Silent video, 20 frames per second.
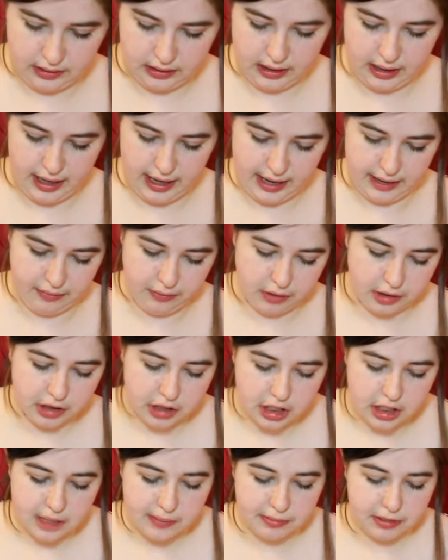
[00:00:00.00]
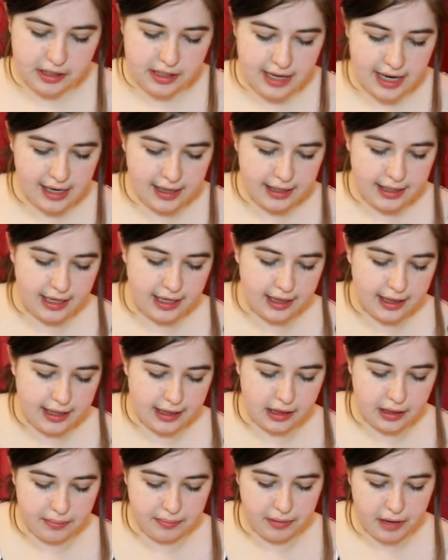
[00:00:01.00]
And we're just pretending that
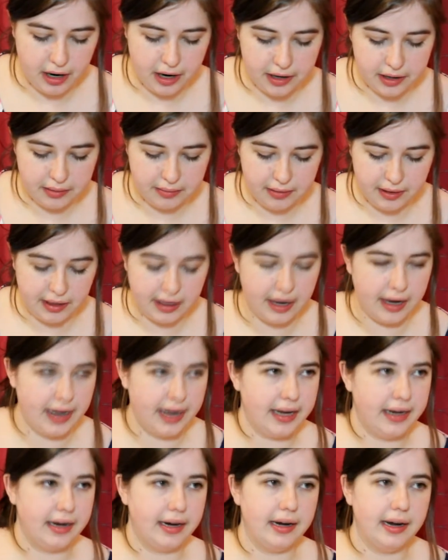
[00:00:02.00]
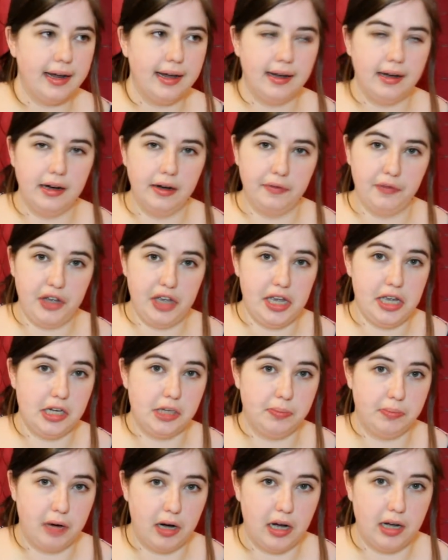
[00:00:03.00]
the bottom line of
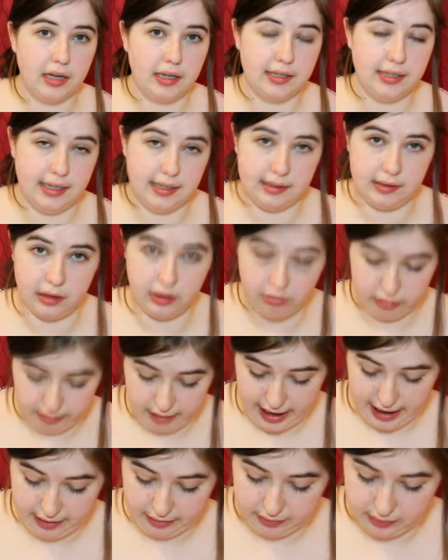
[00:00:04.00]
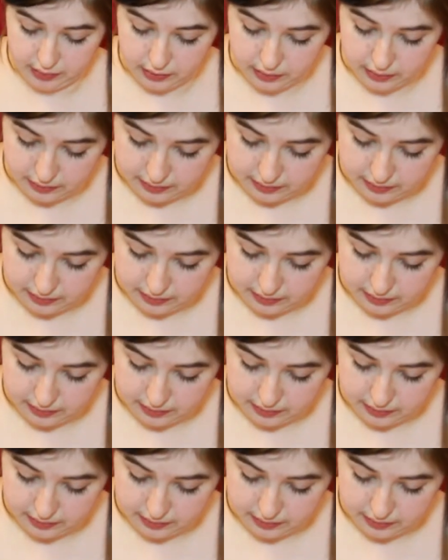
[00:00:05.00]
each box is the ground.